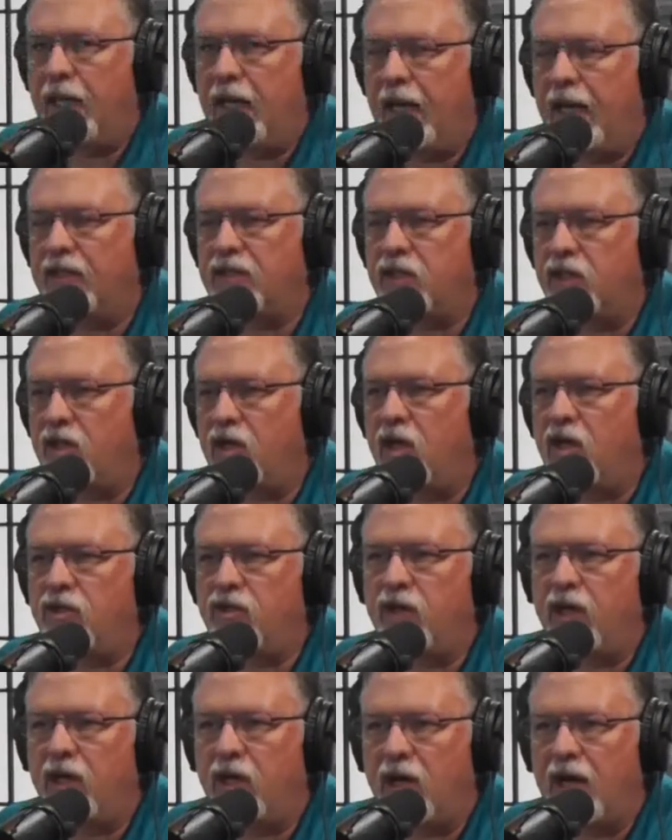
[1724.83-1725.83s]
as a dog
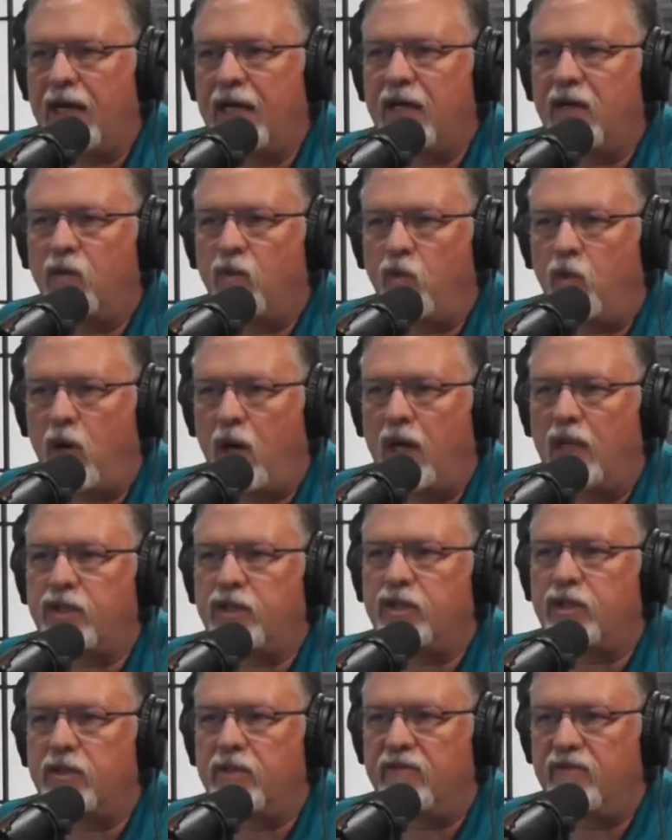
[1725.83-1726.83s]
trainer, I can
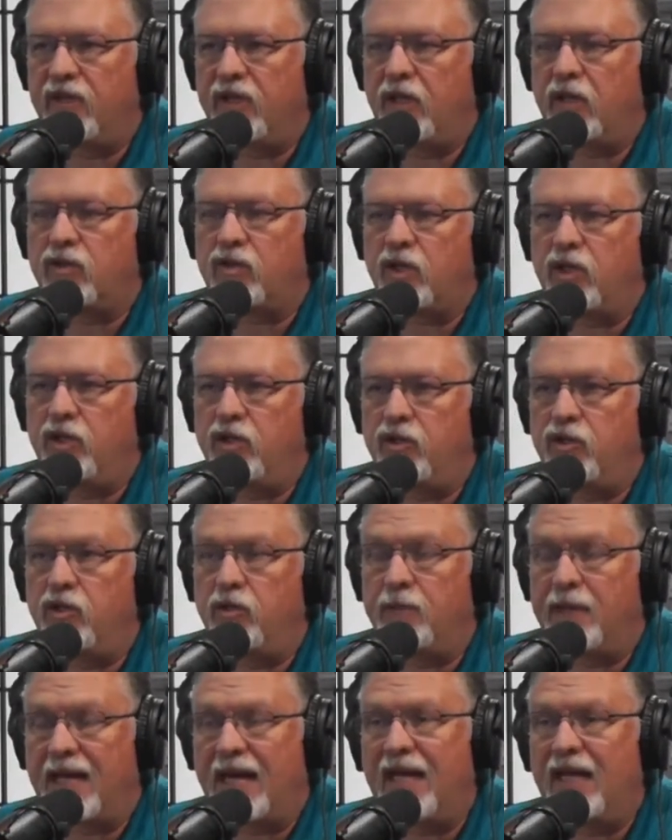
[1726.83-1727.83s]
watch videos on
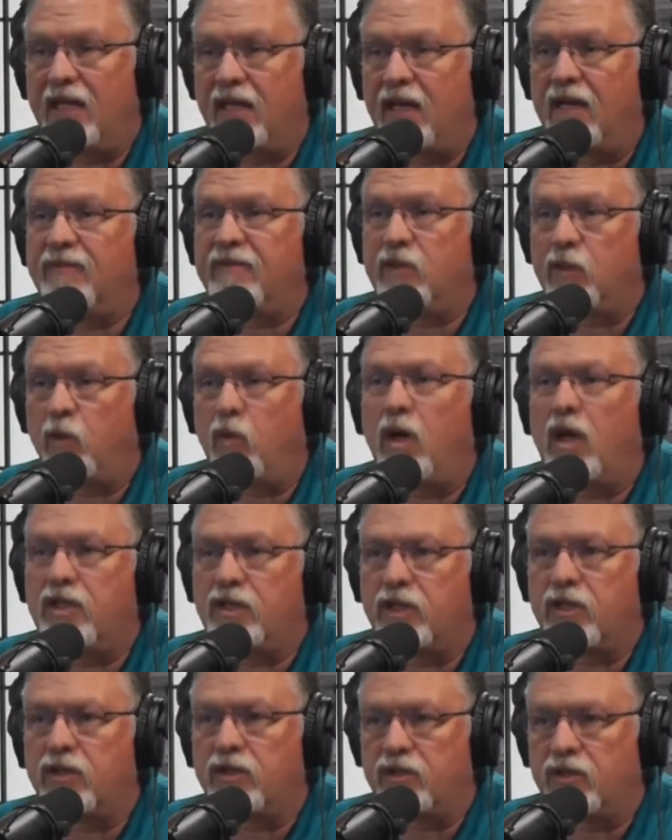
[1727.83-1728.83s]
YouTube, and I love to
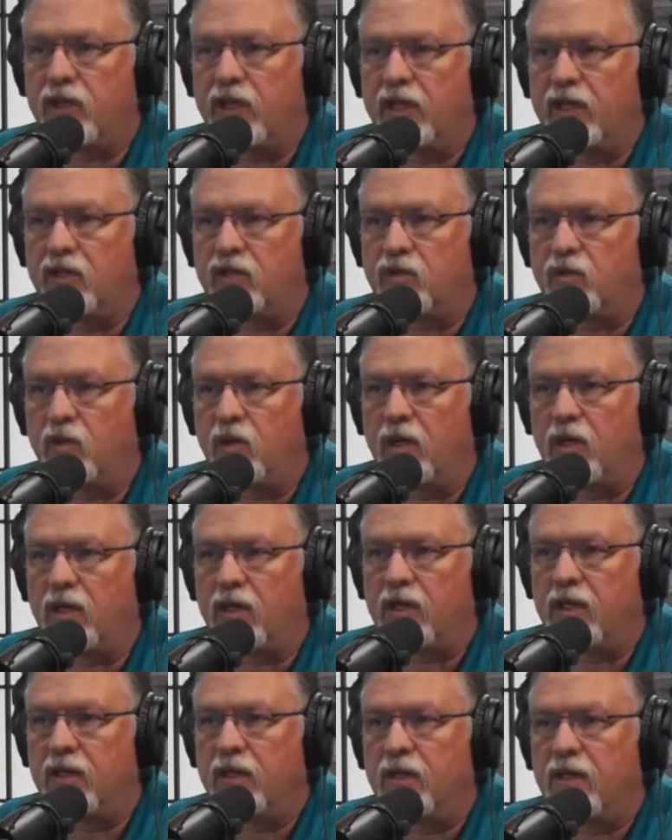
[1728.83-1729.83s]
watch other trainers
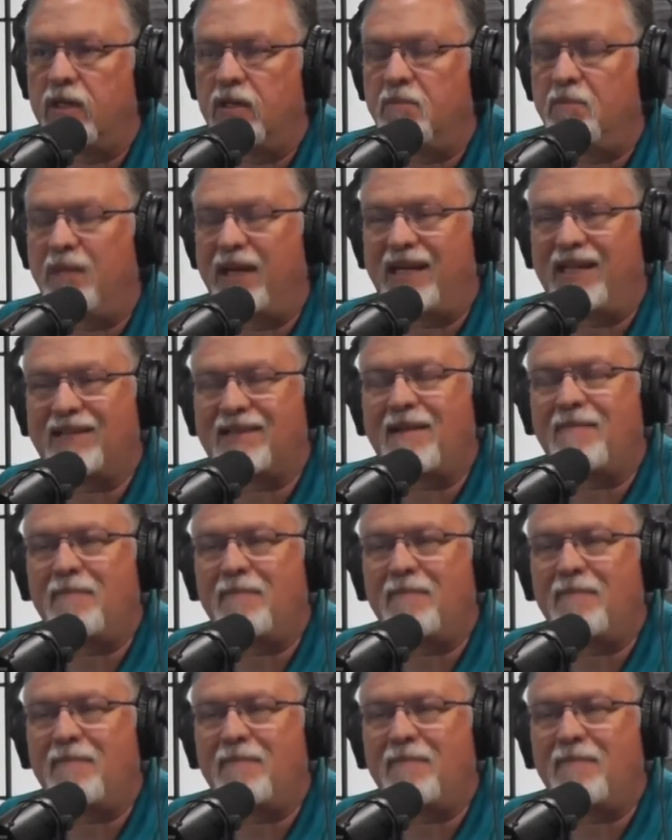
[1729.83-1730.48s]
work because I